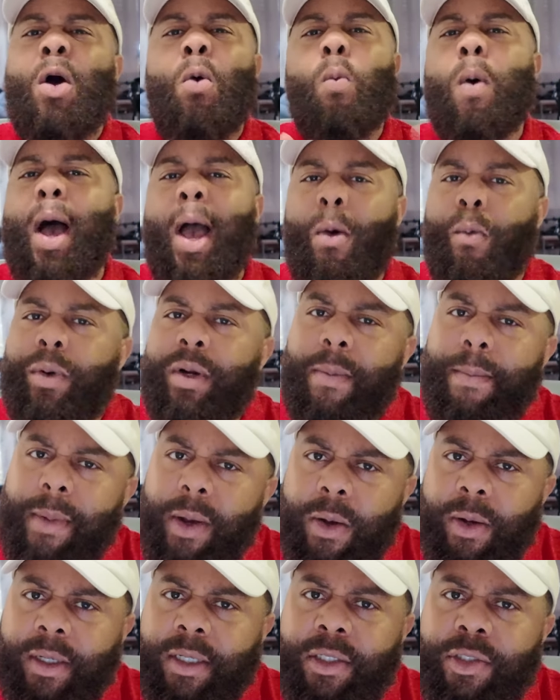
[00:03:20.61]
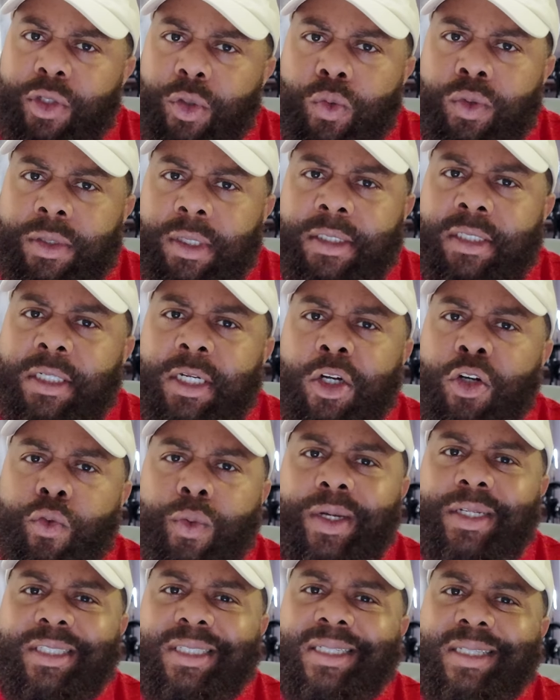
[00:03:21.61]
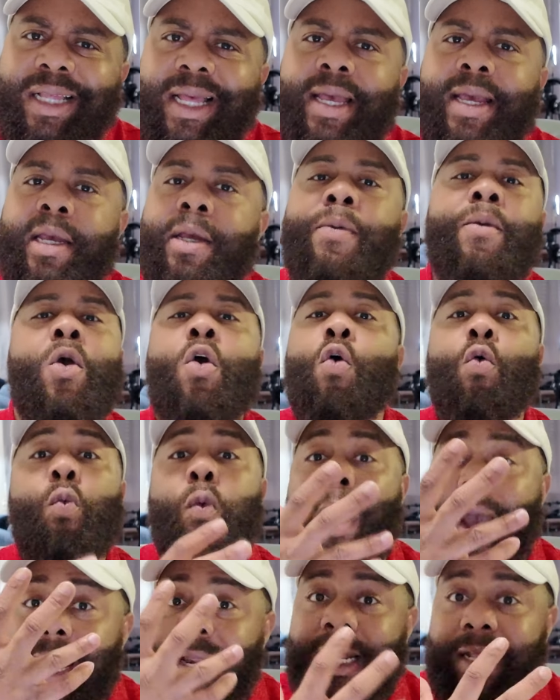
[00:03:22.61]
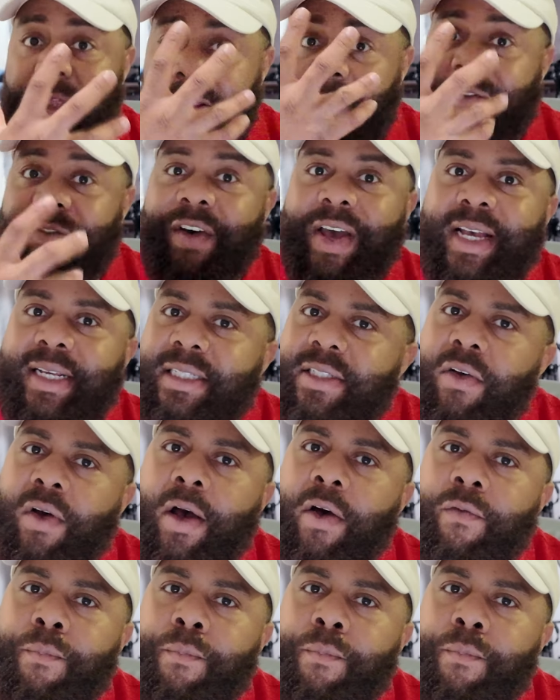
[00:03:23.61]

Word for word: Now, why would America do such an egregious thing right in the face of,